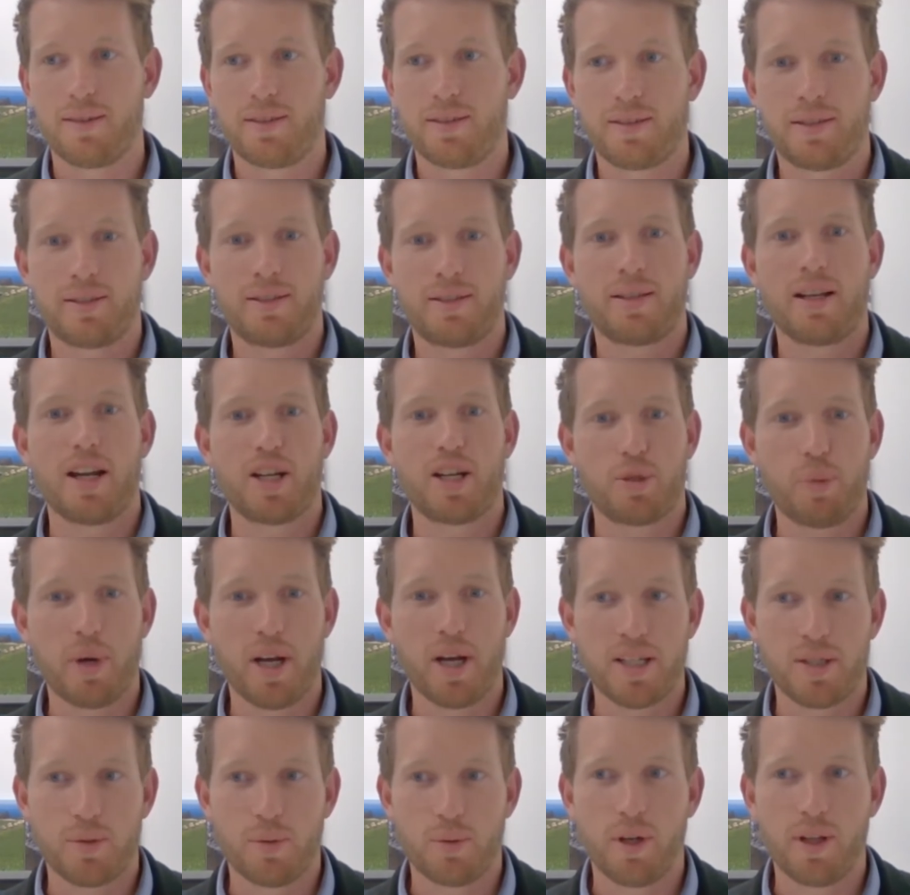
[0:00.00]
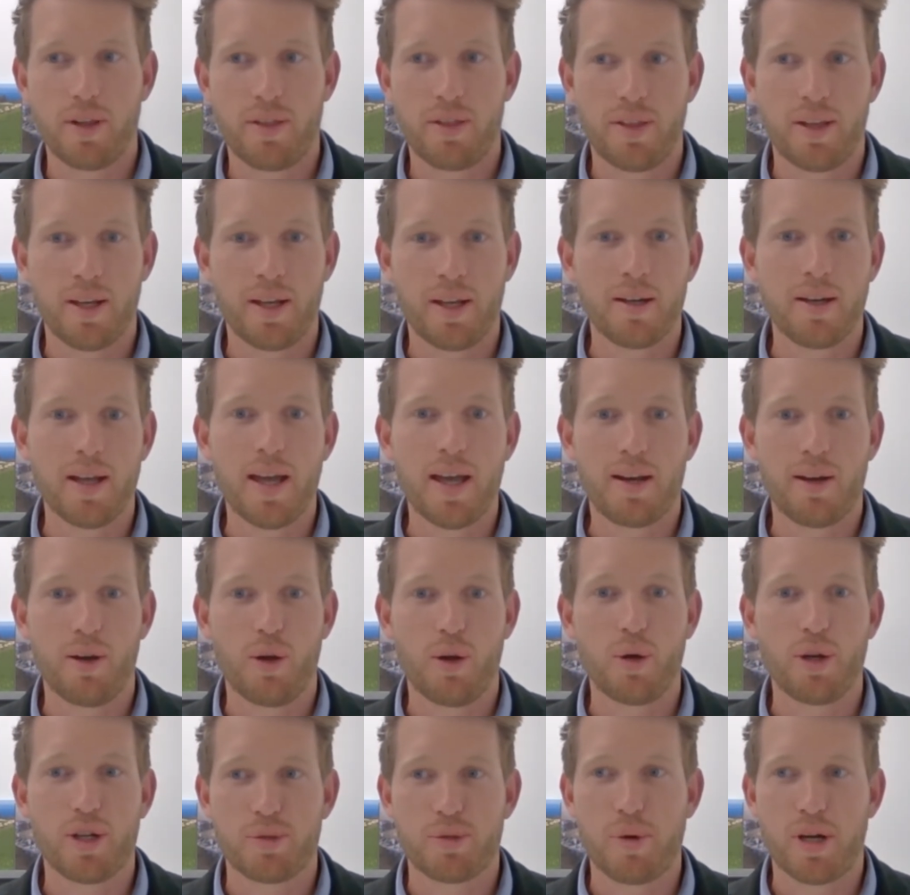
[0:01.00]
guess, touch base with
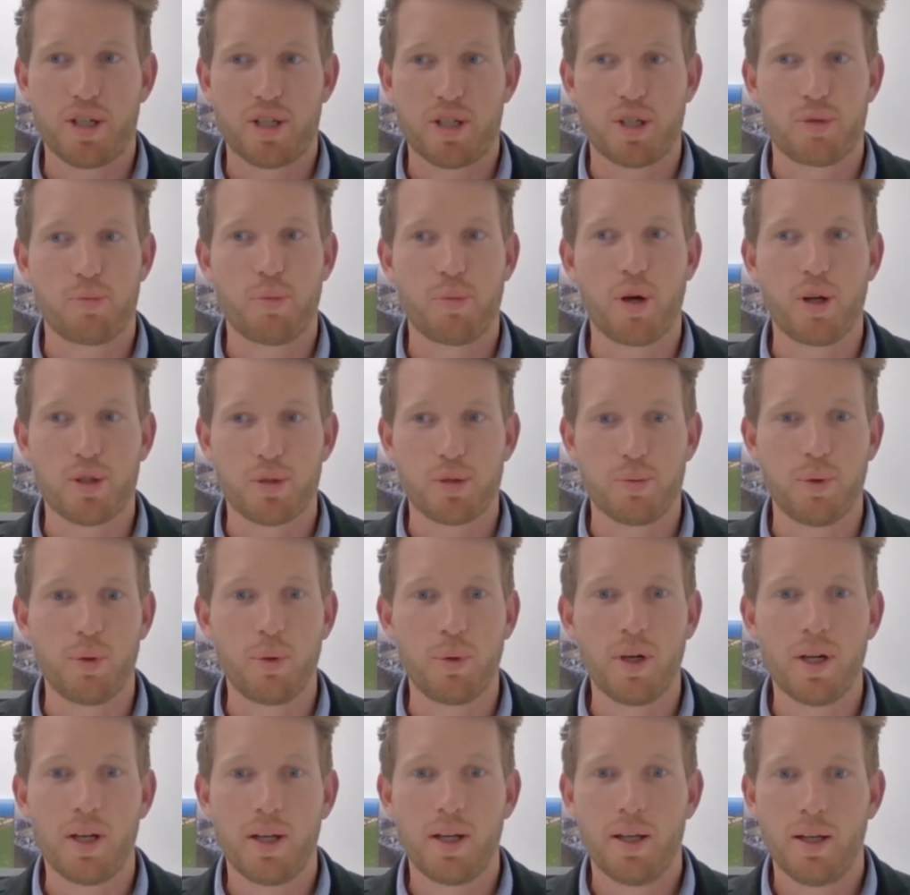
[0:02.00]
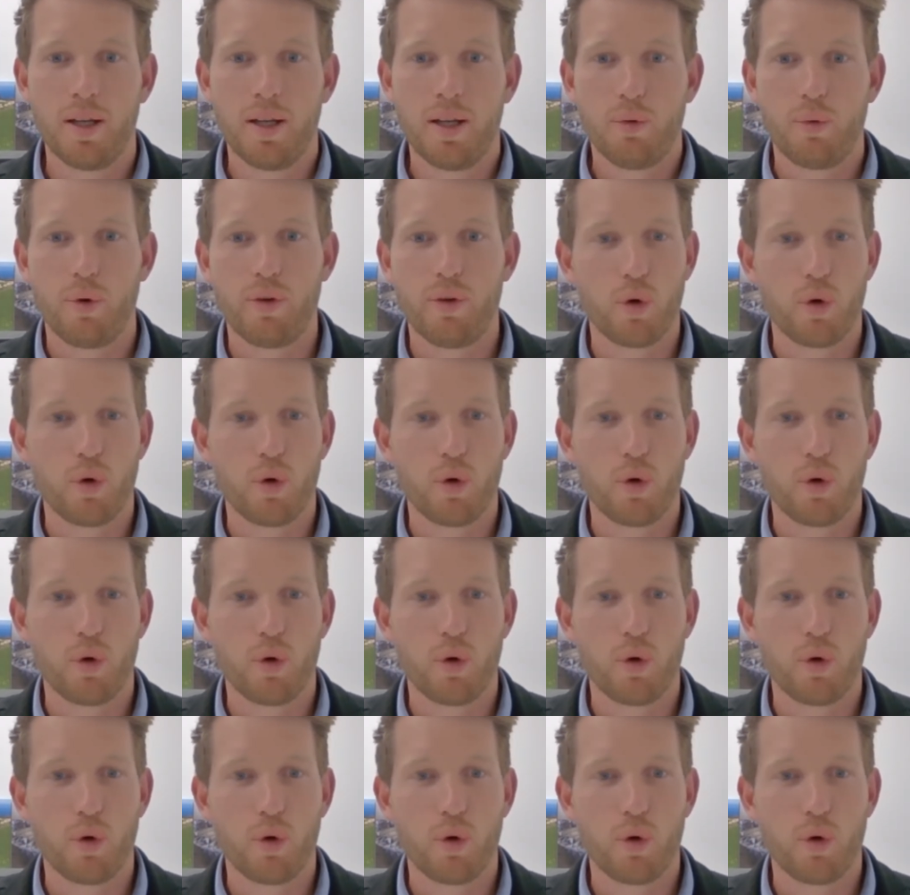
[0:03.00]
and learn as much as possible.